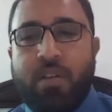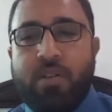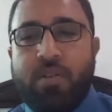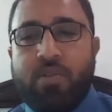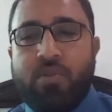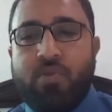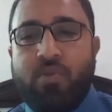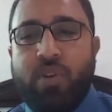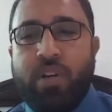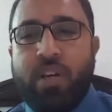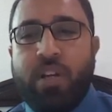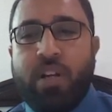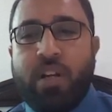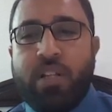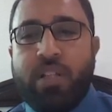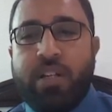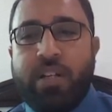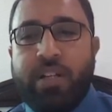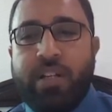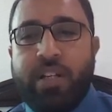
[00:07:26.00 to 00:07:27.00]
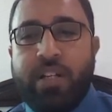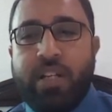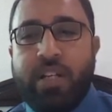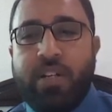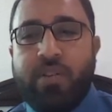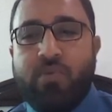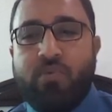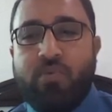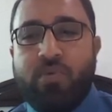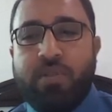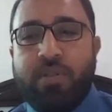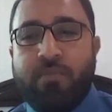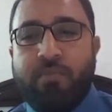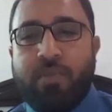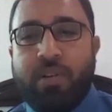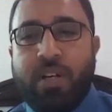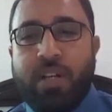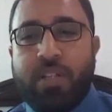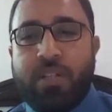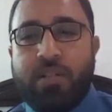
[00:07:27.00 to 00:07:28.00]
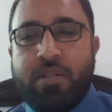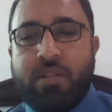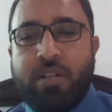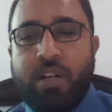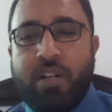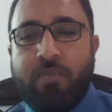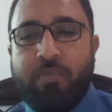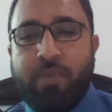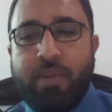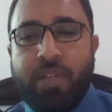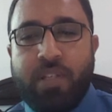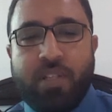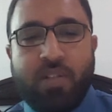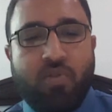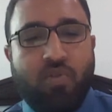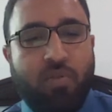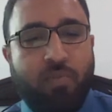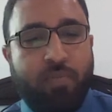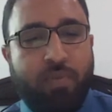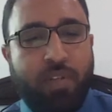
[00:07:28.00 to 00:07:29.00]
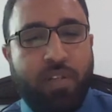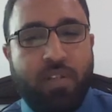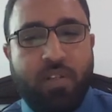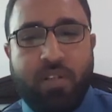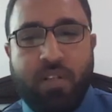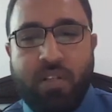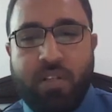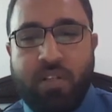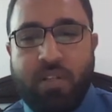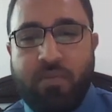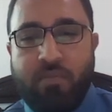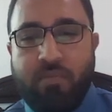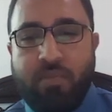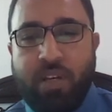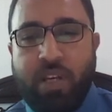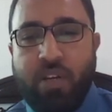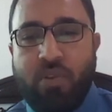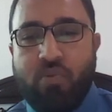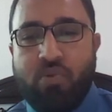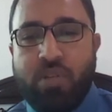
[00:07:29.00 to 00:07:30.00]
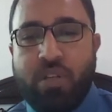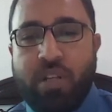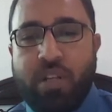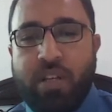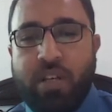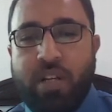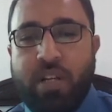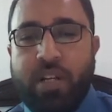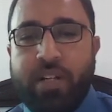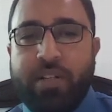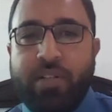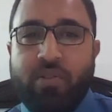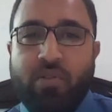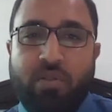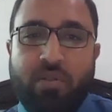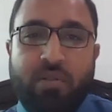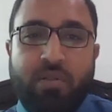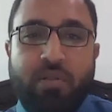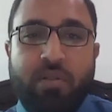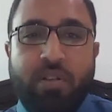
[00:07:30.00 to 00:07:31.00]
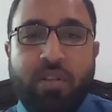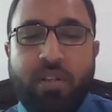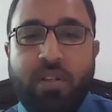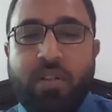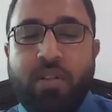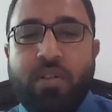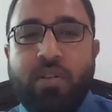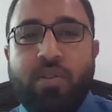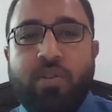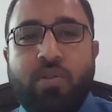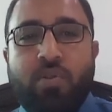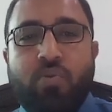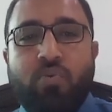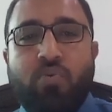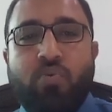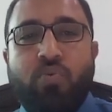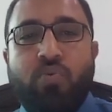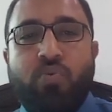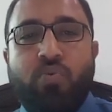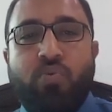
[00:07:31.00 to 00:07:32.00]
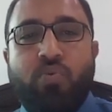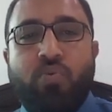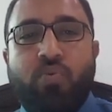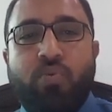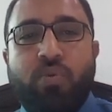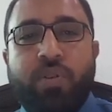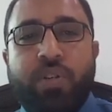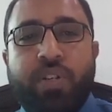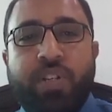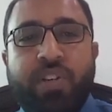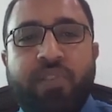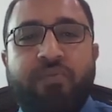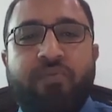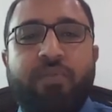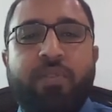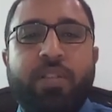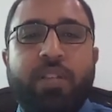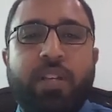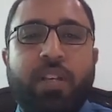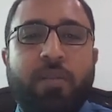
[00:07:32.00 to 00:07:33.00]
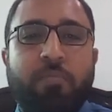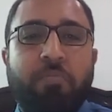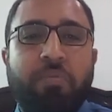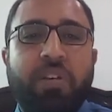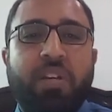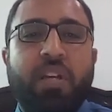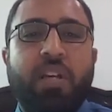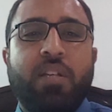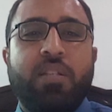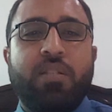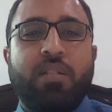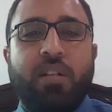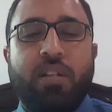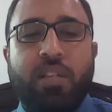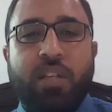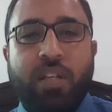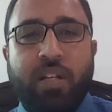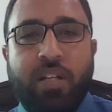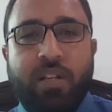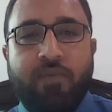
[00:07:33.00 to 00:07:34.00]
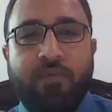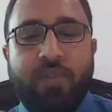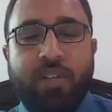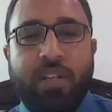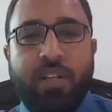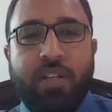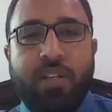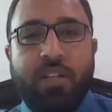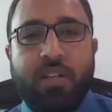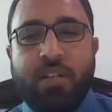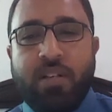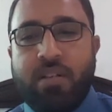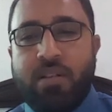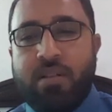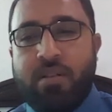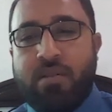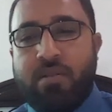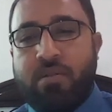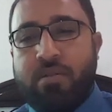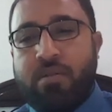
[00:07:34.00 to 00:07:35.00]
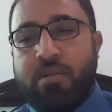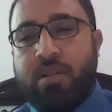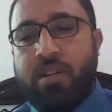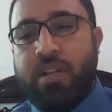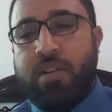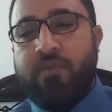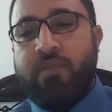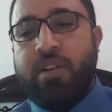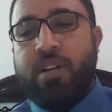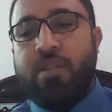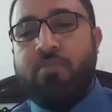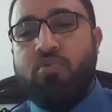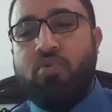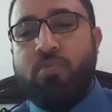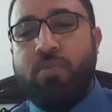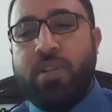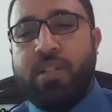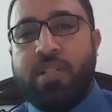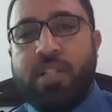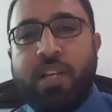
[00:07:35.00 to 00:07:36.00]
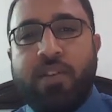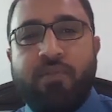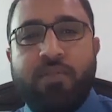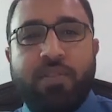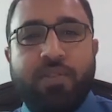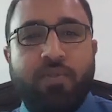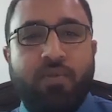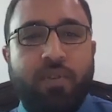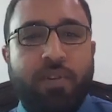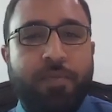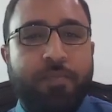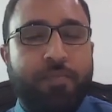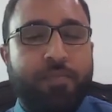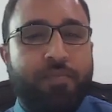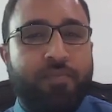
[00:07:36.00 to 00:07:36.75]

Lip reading: So here are the editing tools, some cut, paste, copy, and some arrows are here later on to shift the EPS or the activity different WBS levels. Okay.